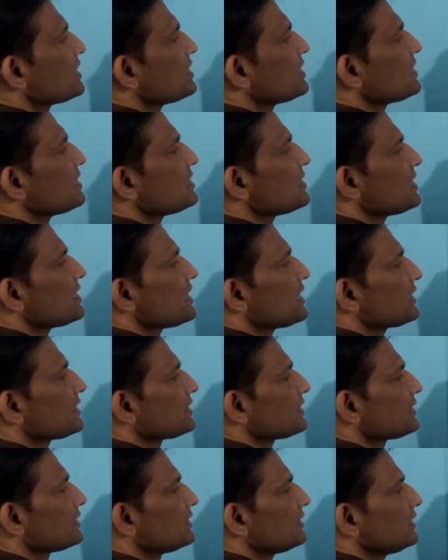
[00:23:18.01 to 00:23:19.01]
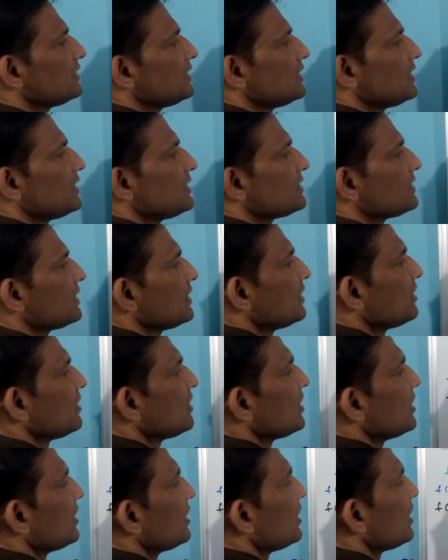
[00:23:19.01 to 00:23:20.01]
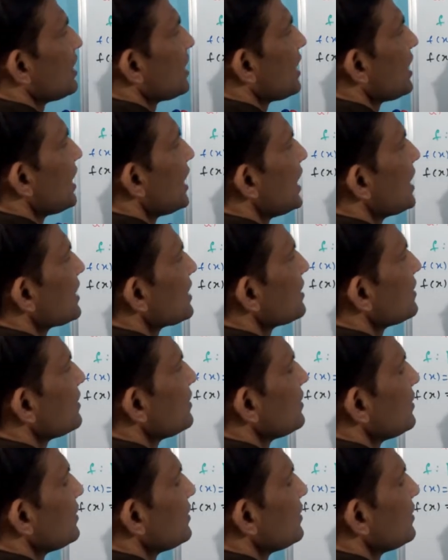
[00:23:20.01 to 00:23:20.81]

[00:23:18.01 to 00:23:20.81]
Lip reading: integer x is not